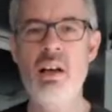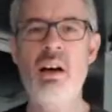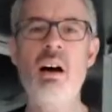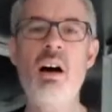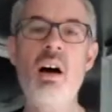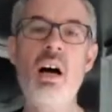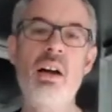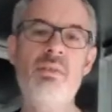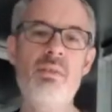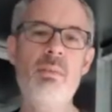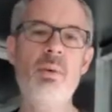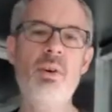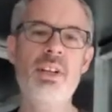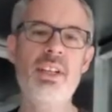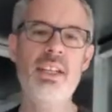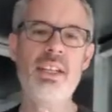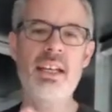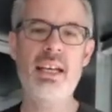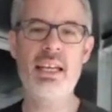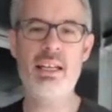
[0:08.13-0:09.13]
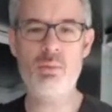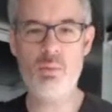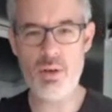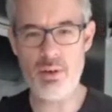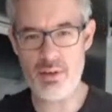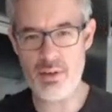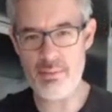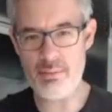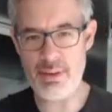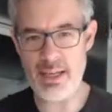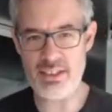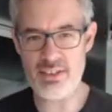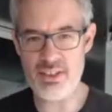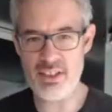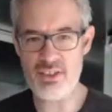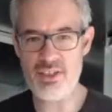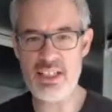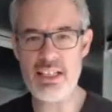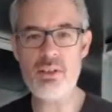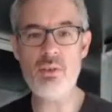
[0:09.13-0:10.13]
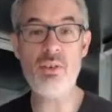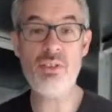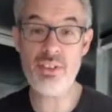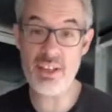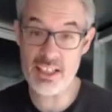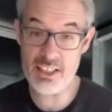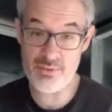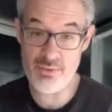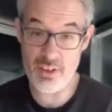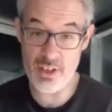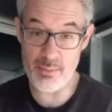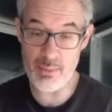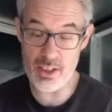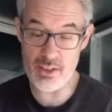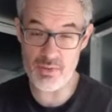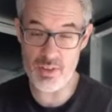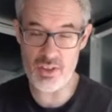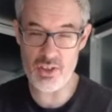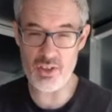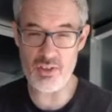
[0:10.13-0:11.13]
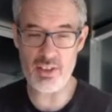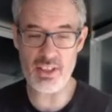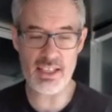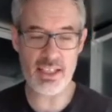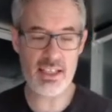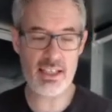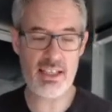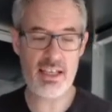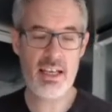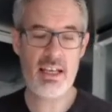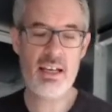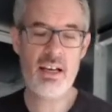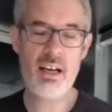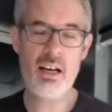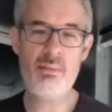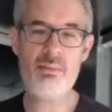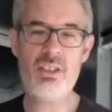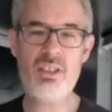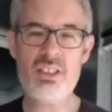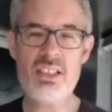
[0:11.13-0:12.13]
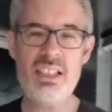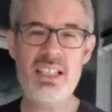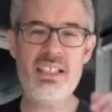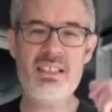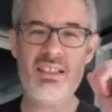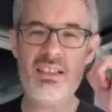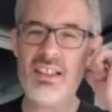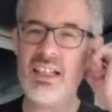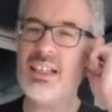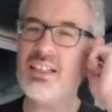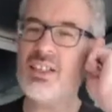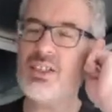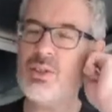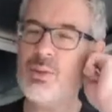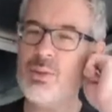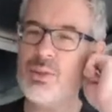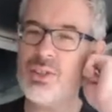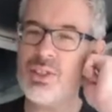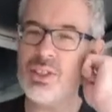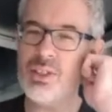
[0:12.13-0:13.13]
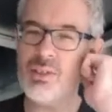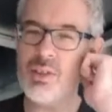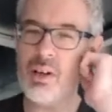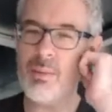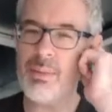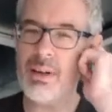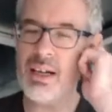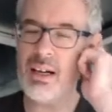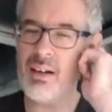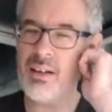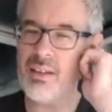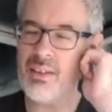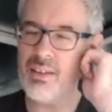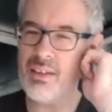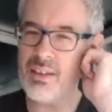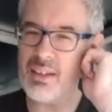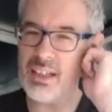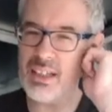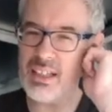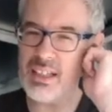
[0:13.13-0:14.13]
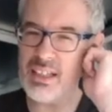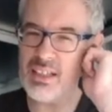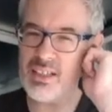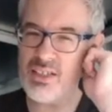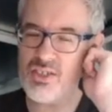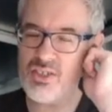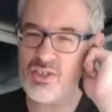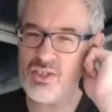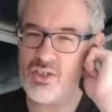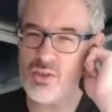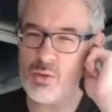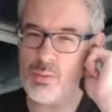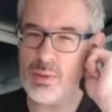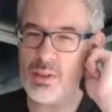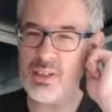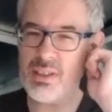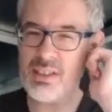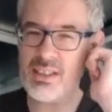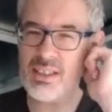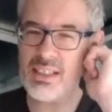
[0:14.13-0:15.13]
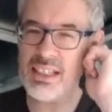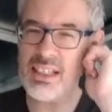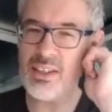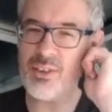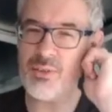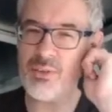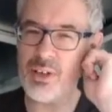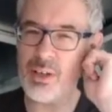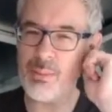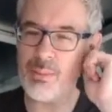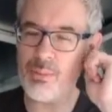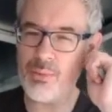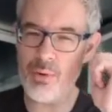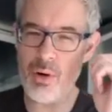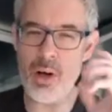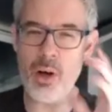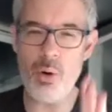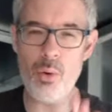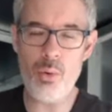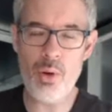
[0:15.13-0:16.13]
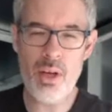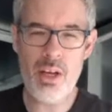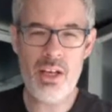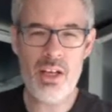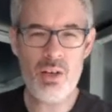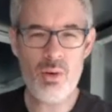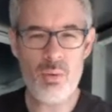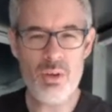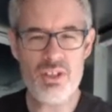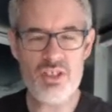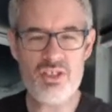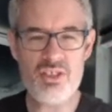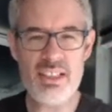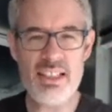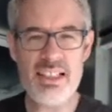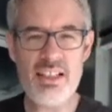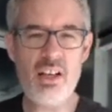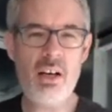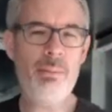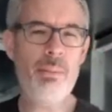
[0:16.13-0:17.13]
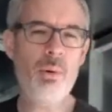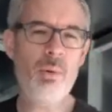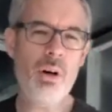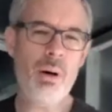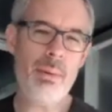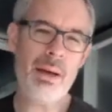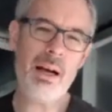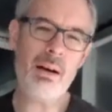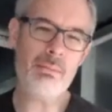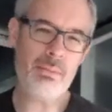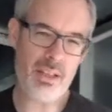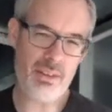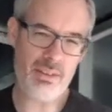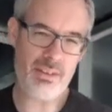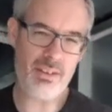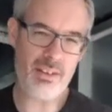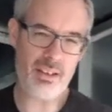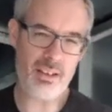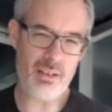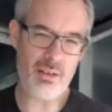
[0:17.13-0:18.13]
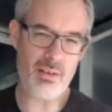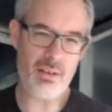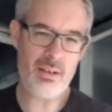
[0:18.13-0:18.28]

Hi everybody and welcome back to the channel. Thanks very much for tuning in. I'm just here today to talk to you about the Schubert C3 Pro, which is a lid I bought about a month ago.